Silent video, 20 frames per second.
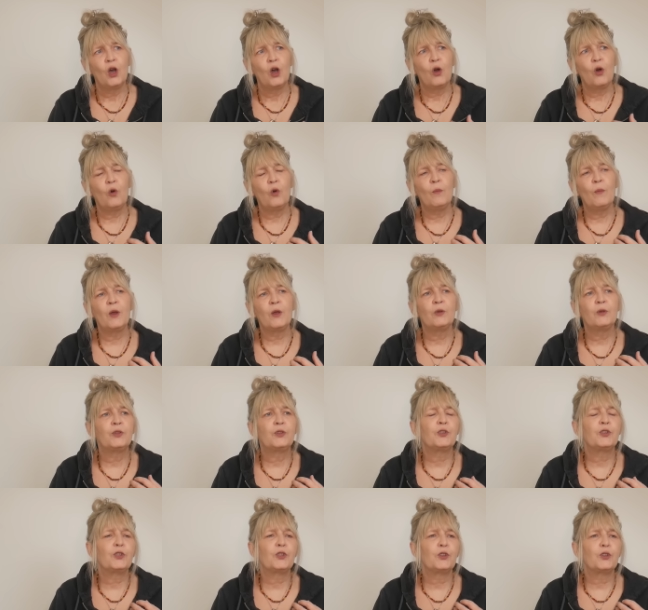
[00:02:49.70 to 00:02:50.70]

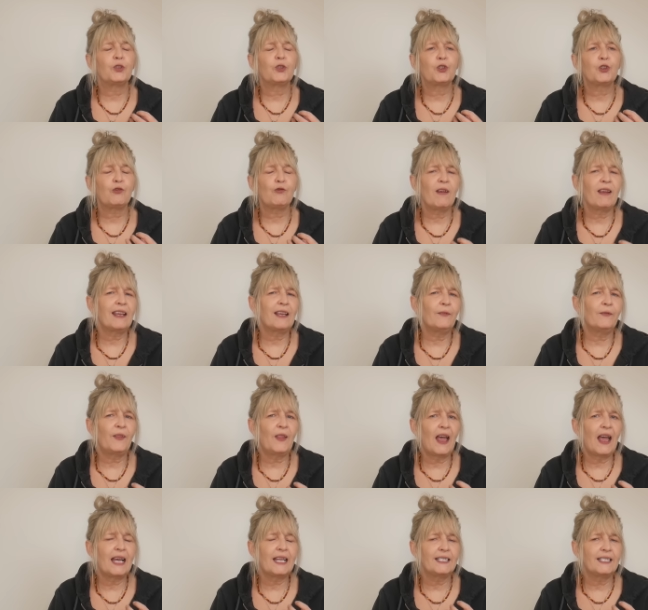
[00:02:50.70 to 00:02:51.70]
almost triggered
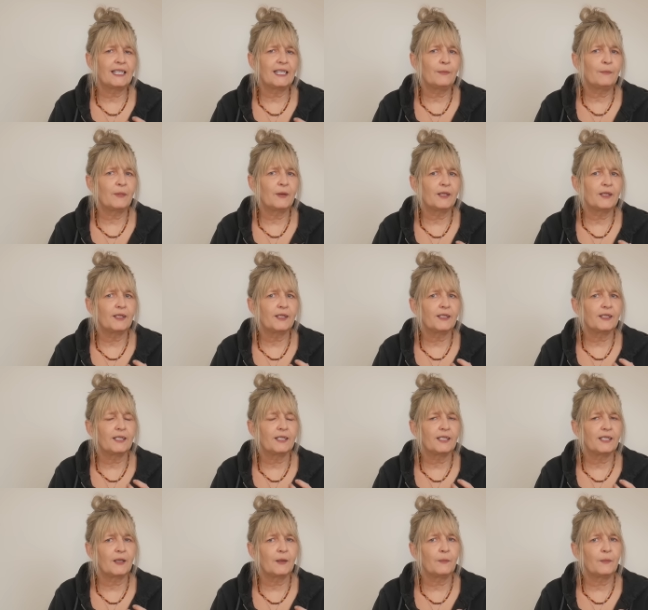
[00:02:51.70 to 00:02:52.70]
their deepest,
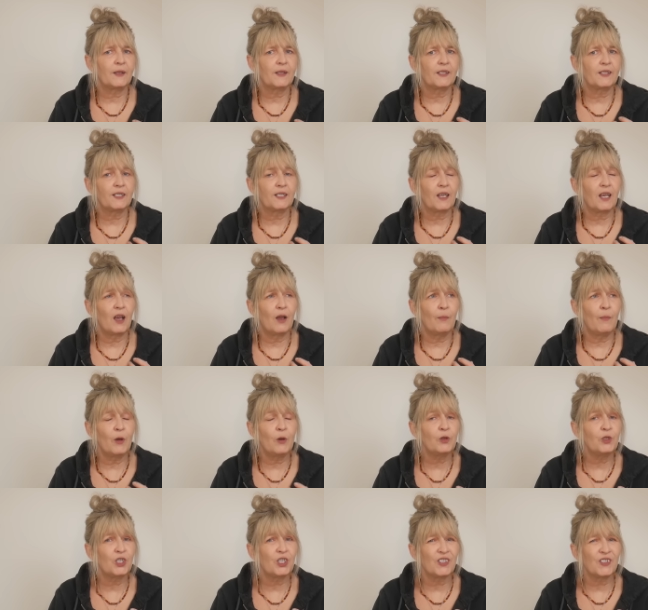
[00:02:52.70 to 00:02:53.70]
deepest
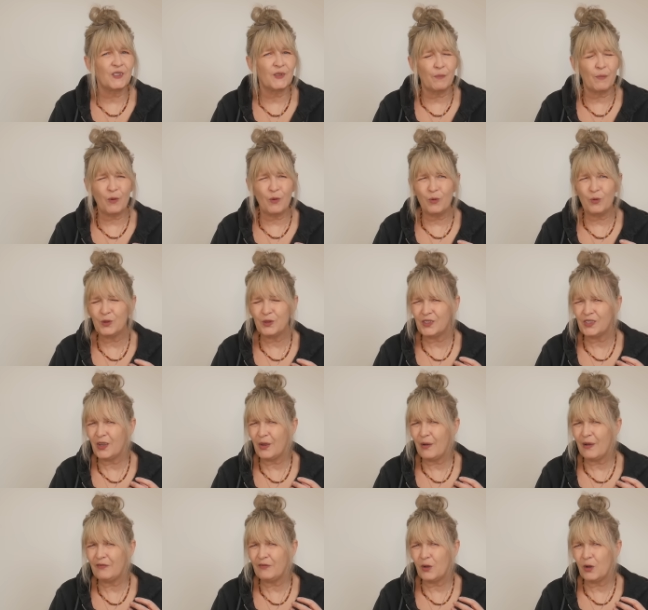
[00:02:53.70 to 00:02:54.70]
emotions, but
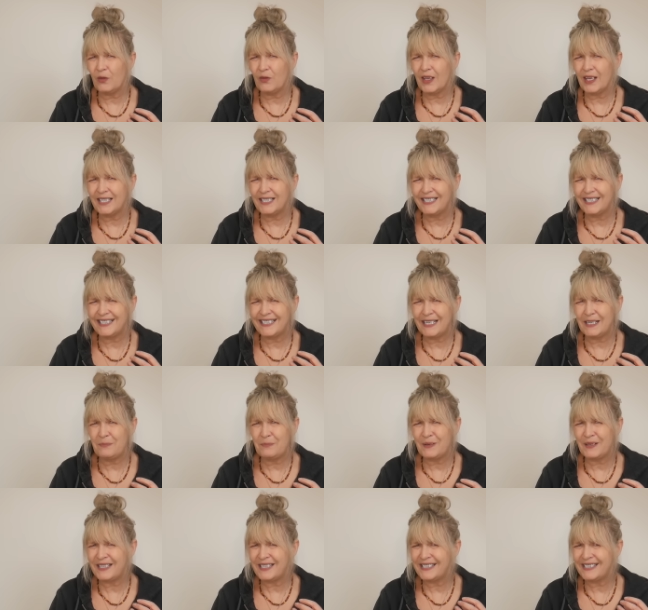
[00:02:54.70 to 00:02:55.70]
also I've got their
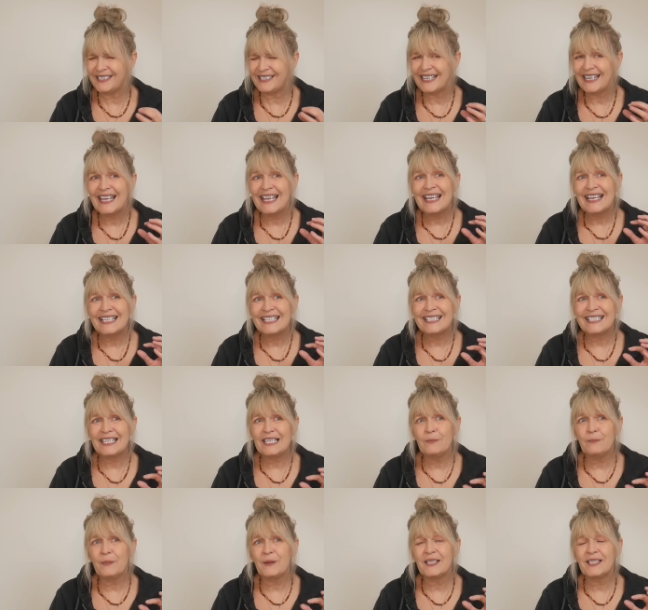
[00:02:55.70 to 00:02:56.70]
deepest,
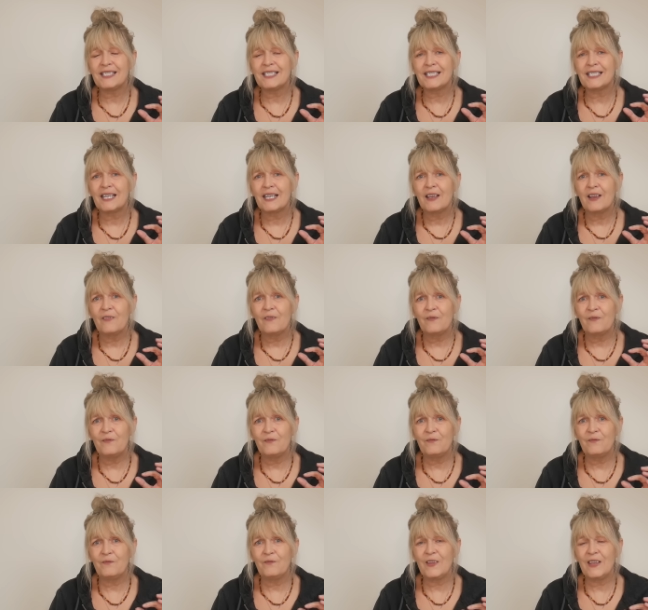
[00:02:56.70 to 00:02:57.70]
deepest
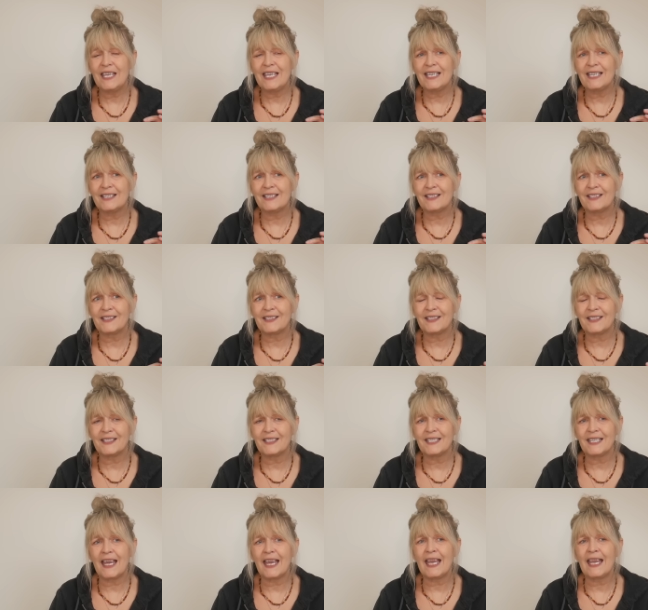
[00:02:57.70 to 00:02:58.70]
fears
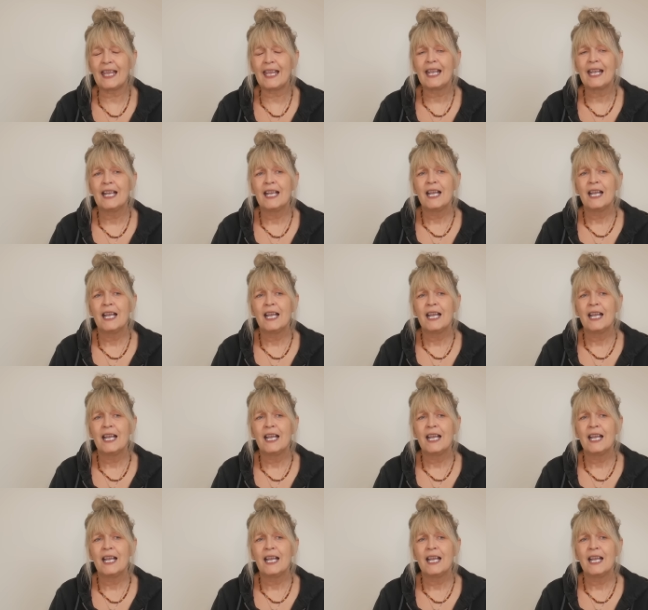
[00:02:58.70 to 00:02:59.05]
today.